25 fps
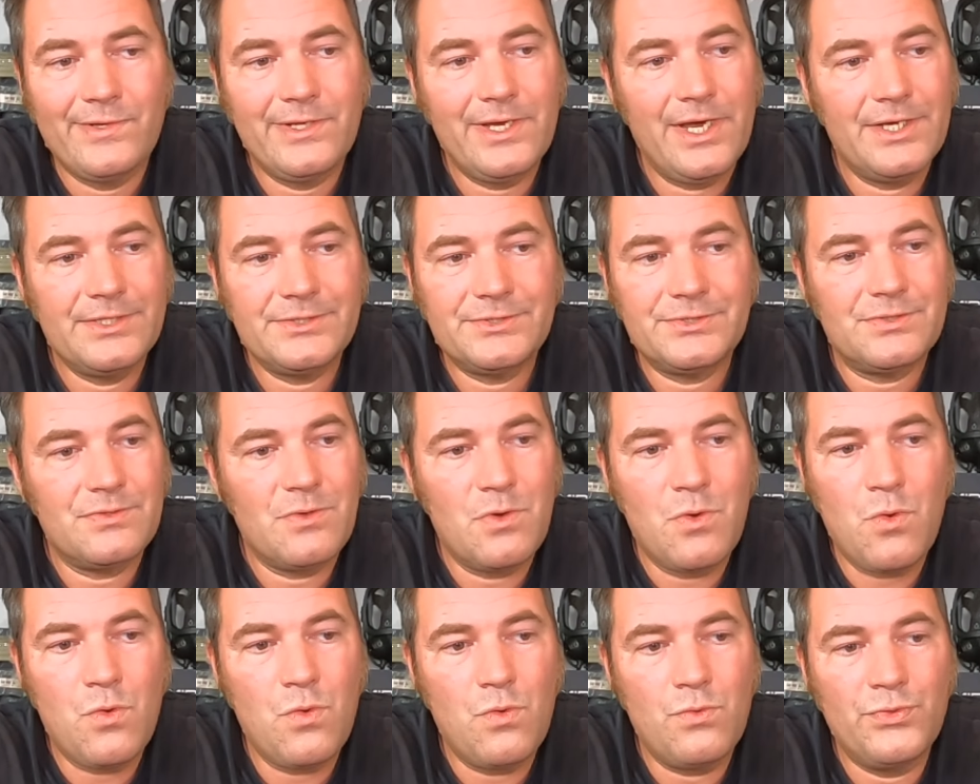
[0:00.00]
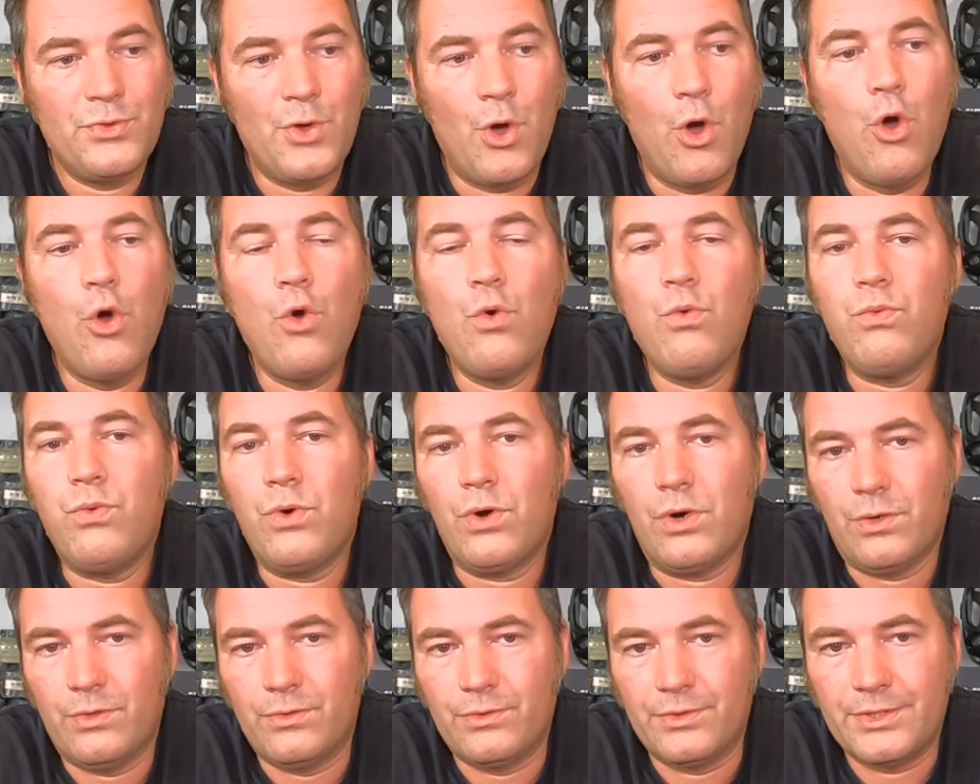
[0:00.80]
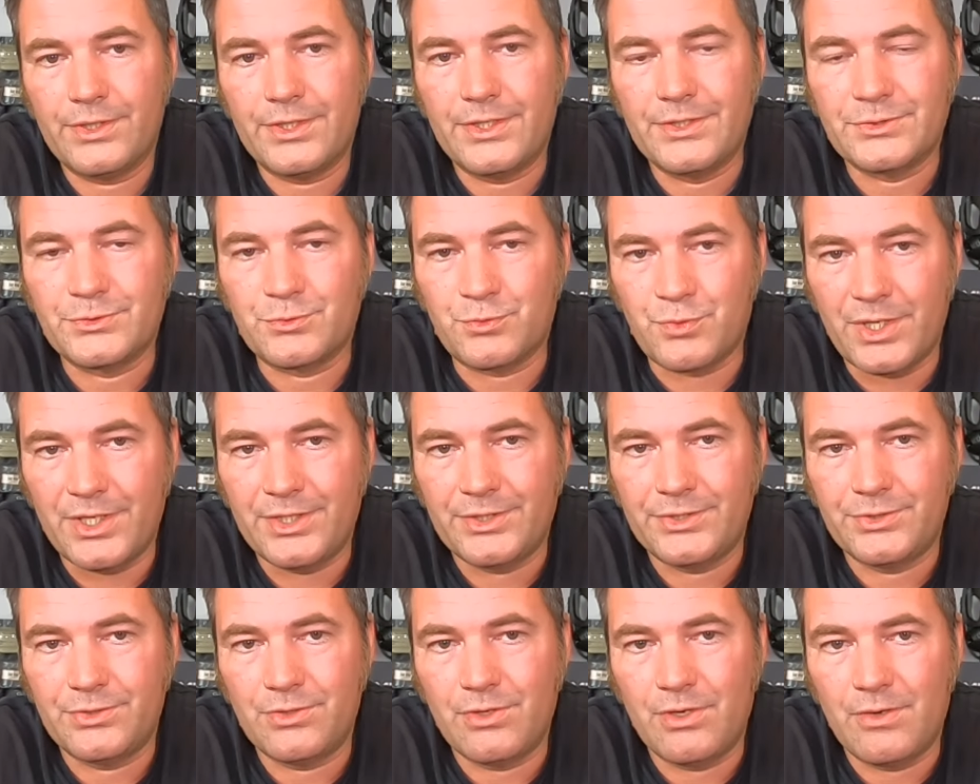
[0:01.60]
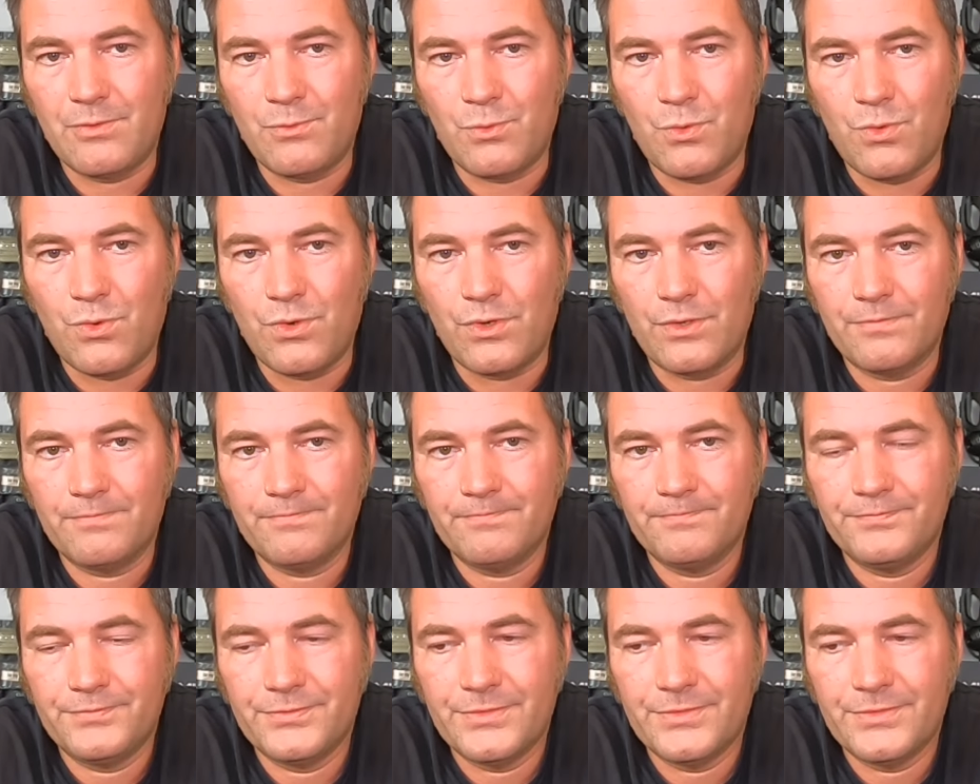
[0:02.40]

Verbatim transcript: Guys, the whole world is ready to go at war.